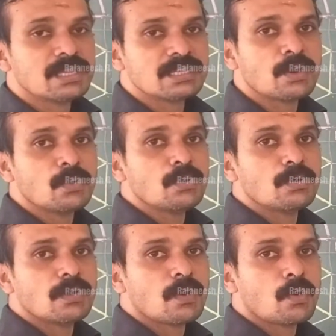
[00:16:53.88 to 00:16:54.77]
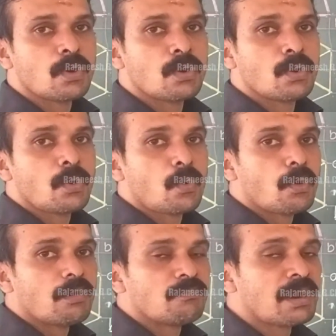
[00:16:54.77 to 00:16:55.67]
Now
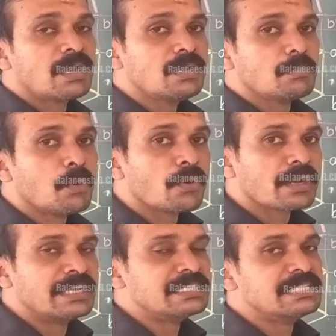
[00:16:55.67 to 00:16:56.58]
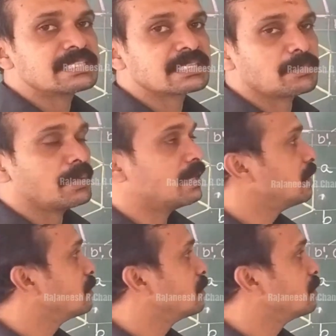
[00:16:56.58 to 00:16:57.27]
one more edge is remaining.